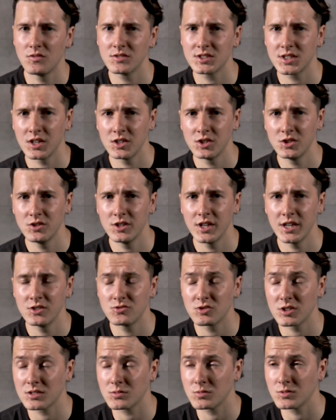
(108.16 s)
obviously I knew the
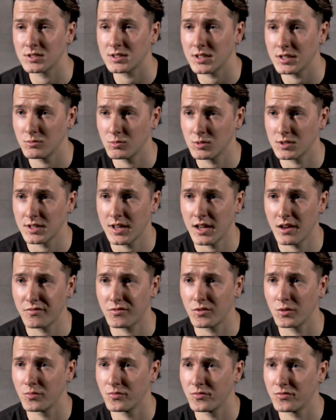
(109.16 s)
interest was there
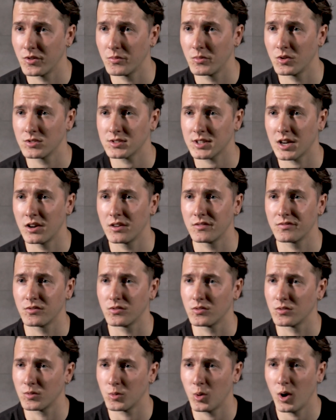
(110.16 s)
from Notts County
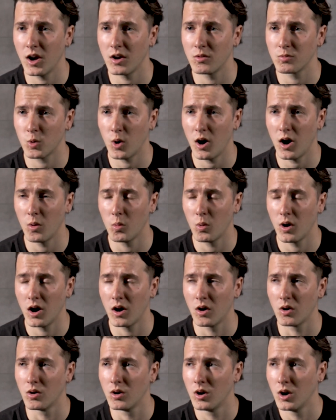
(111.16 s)
for quite a
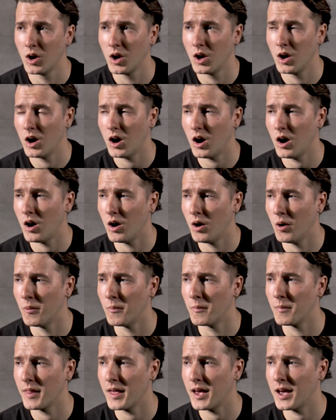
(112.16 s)
while.
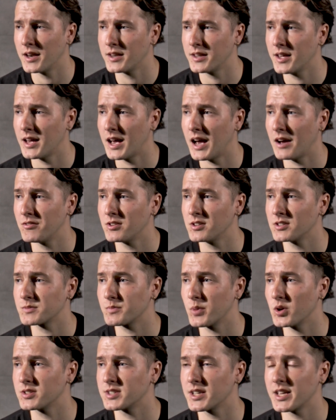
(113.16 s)
Having
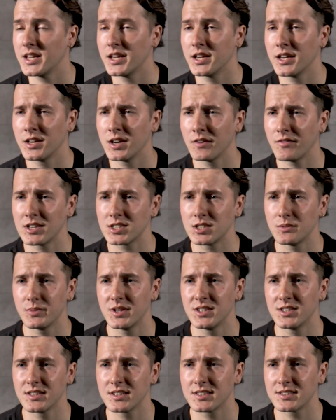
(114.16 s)
spoke to Ian, I've actually
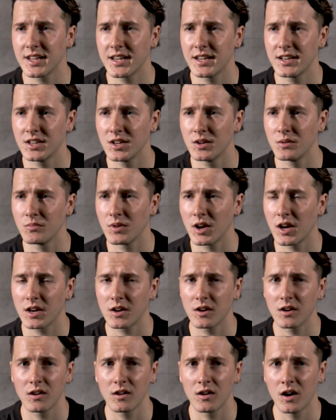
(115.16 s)
been to the stadium
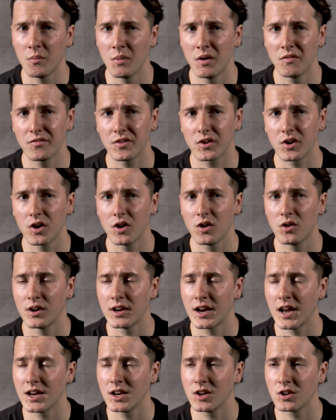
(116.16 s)
like a month ago
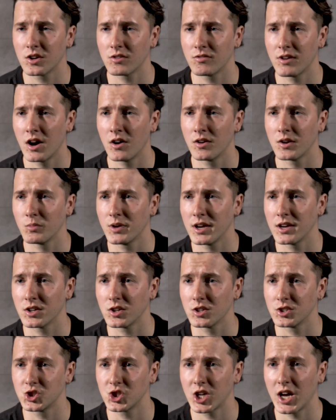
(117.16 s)
and had a look around, and we had a
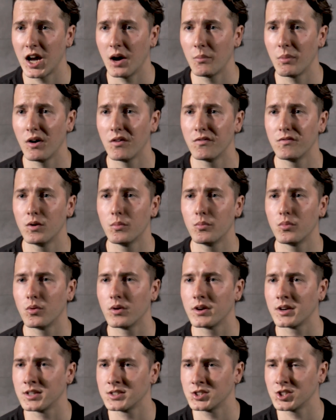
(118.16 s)
good chat about football,
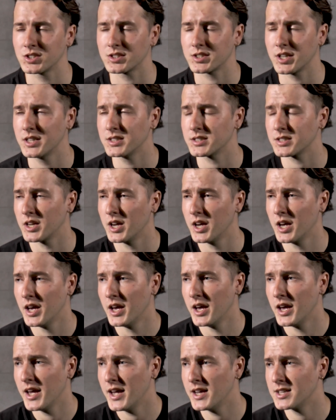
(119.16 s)
and just
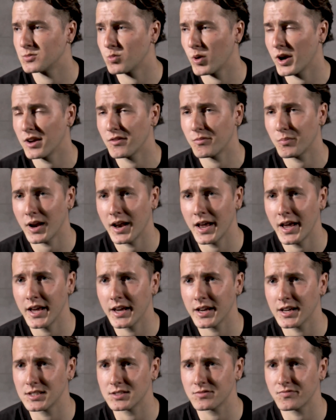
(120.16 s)
his way of
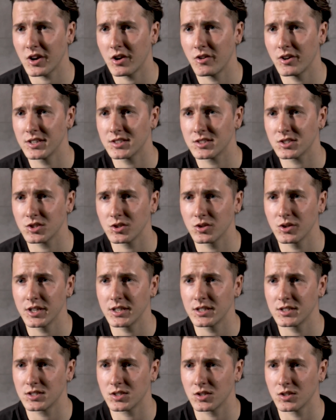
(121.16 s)
playing is very
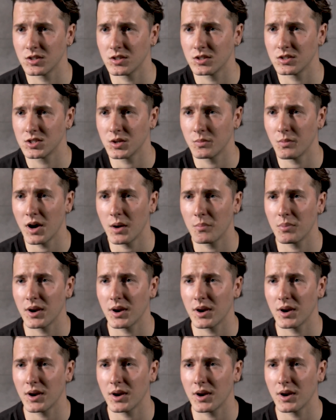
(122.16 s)
suited to my